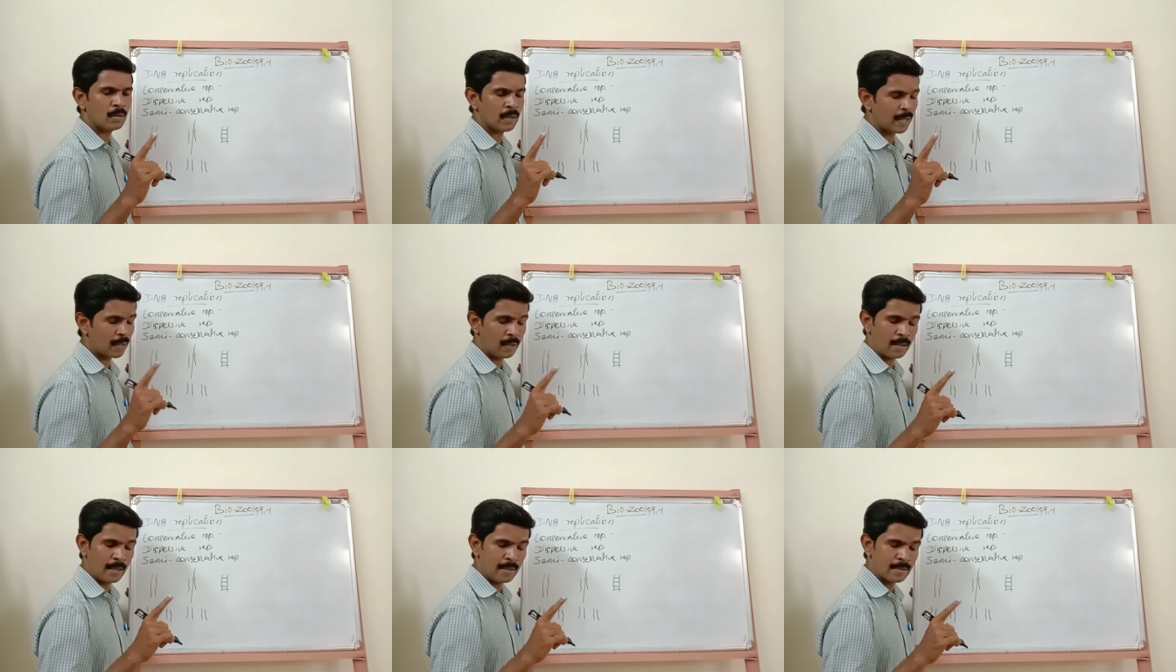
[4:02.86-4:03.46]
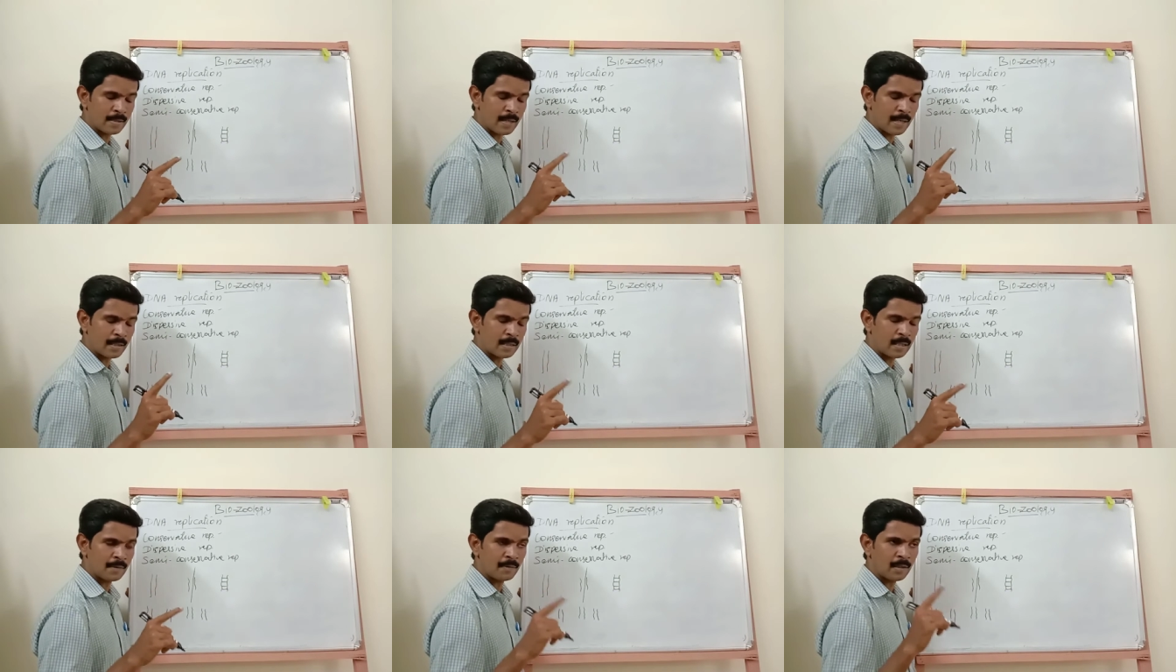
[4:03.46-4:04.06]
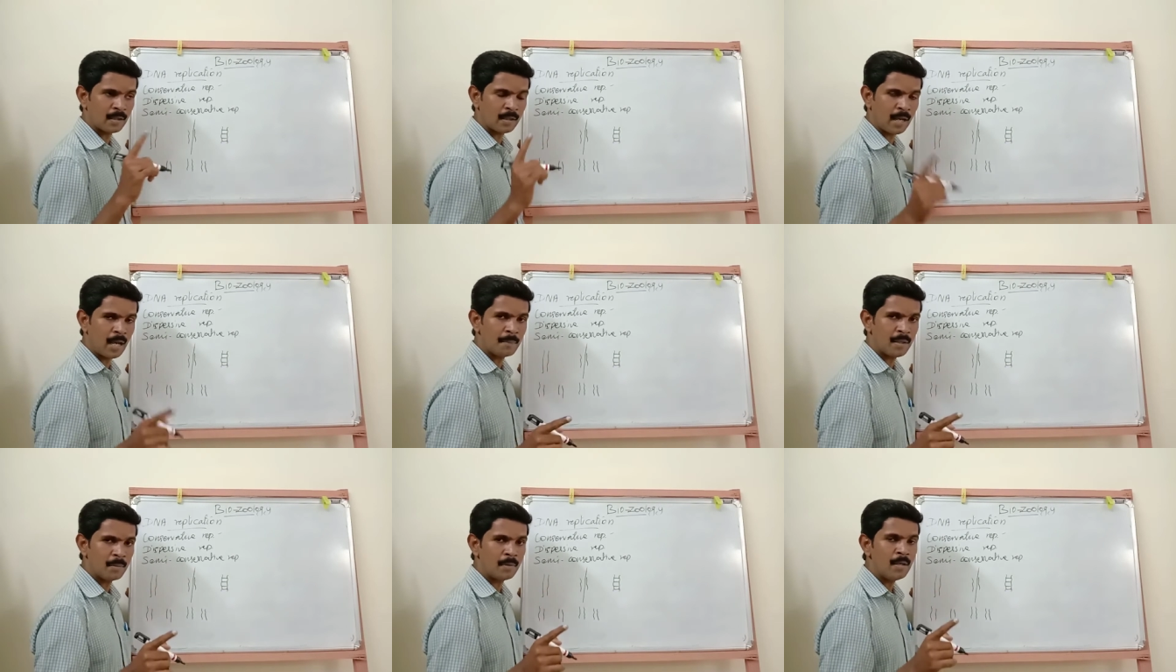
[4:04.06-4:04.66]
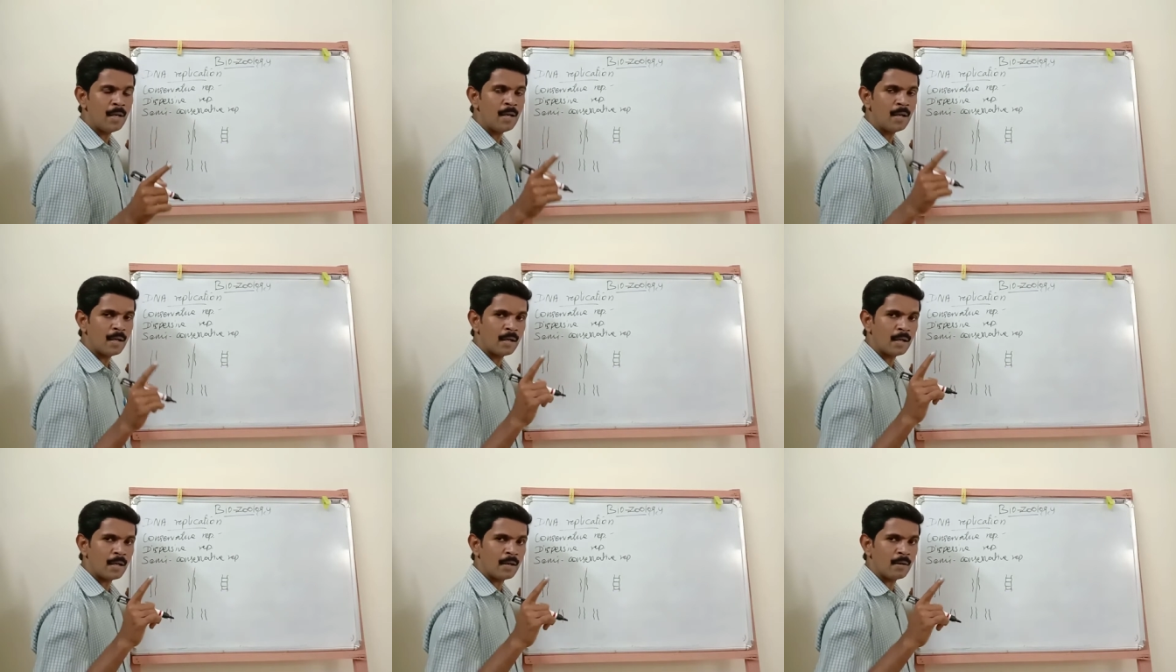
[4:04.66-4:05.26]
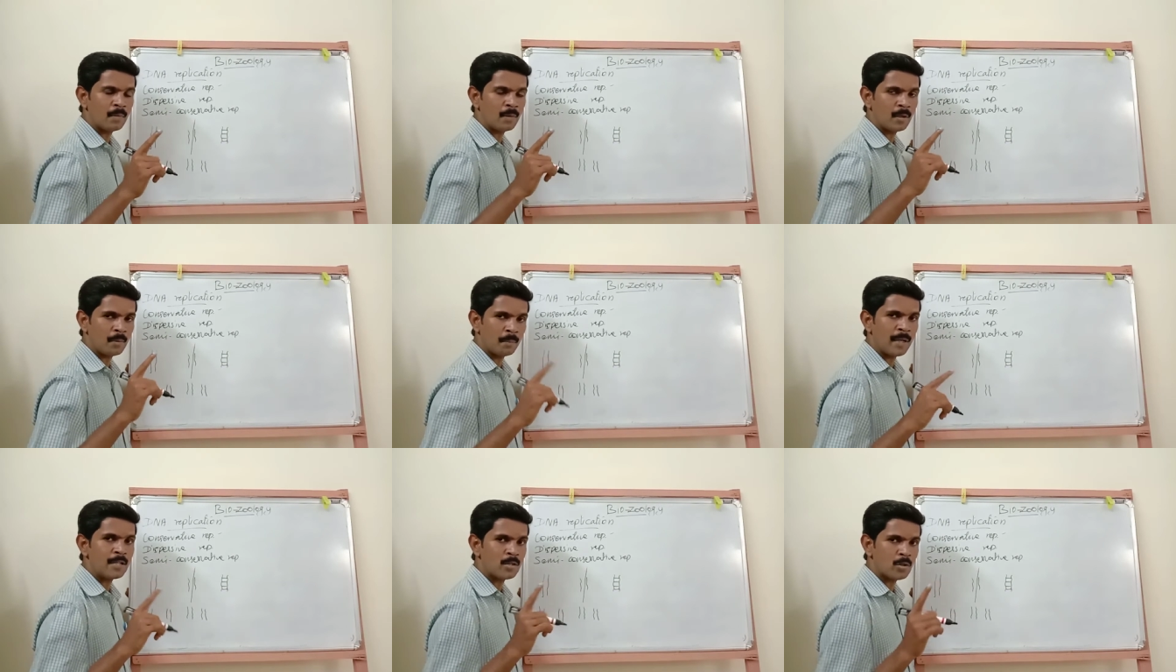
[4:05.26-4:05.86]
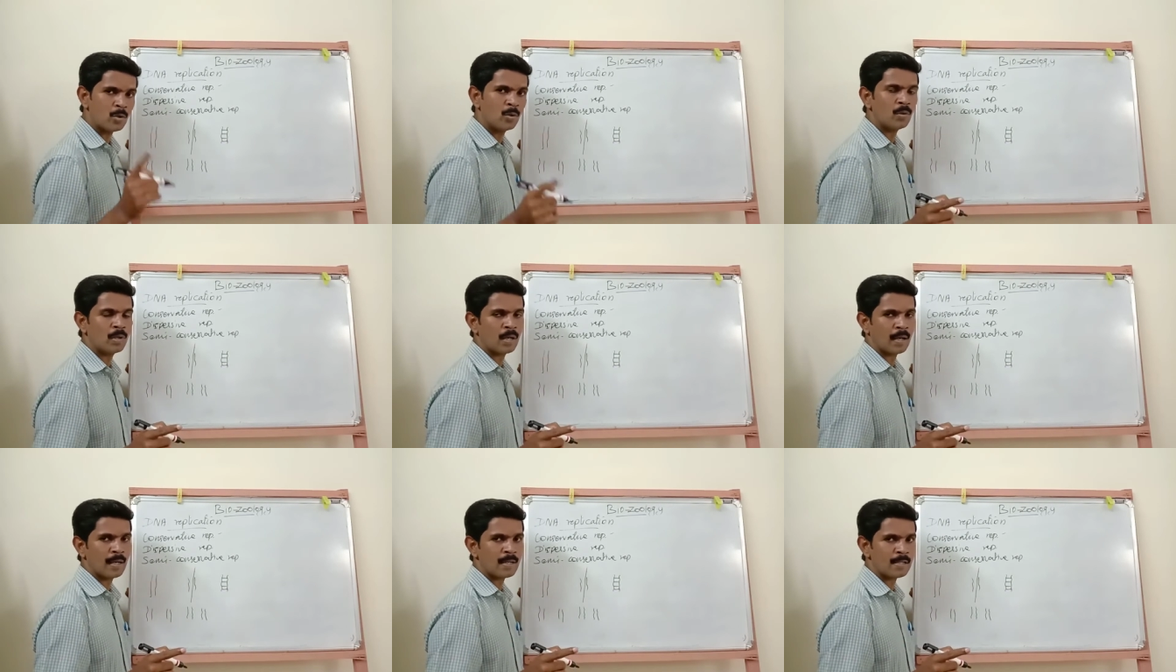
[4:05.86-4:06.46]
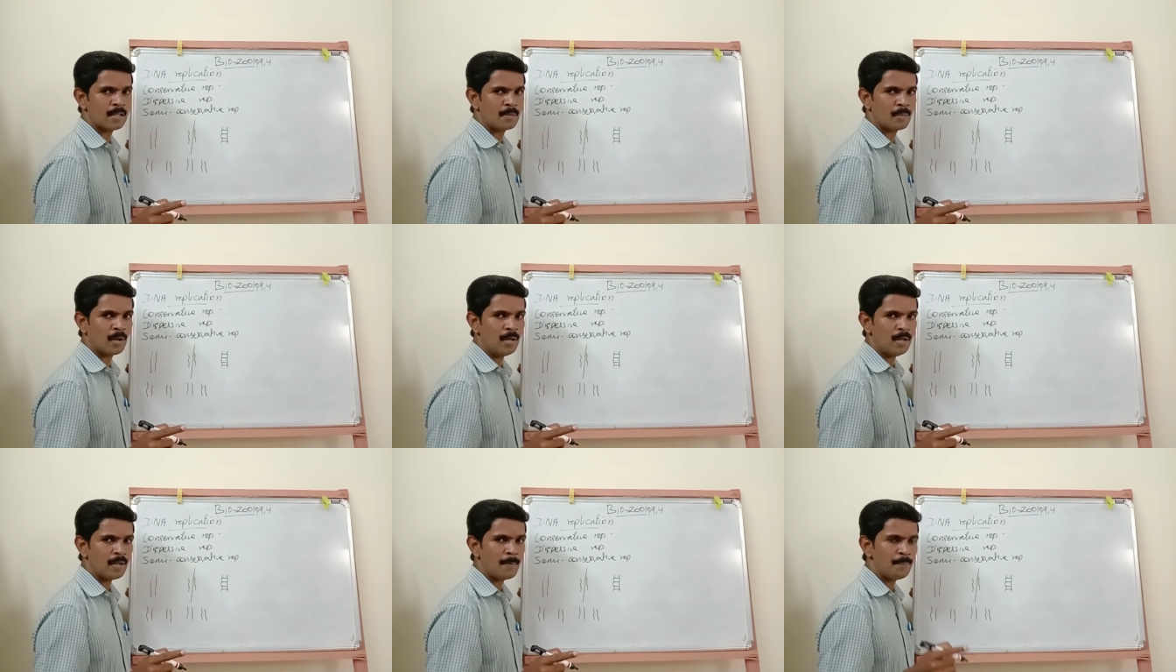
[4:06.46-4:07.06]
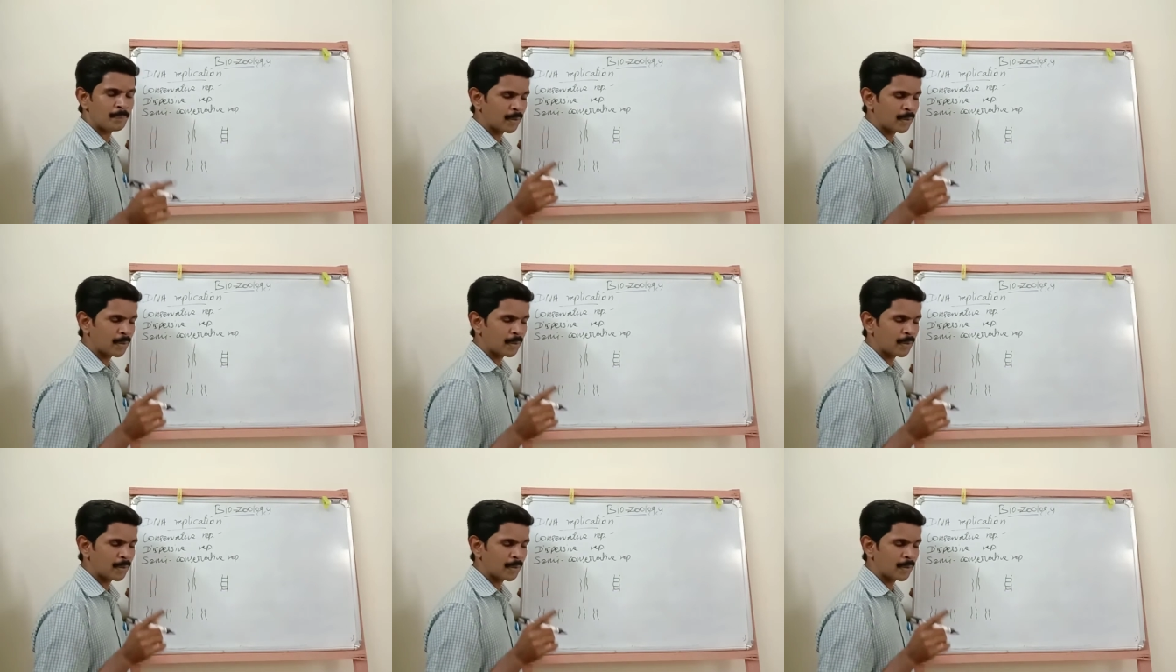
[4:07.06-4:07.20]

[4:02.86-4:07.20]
adenine is connected with the thymine by two hydrogen bond.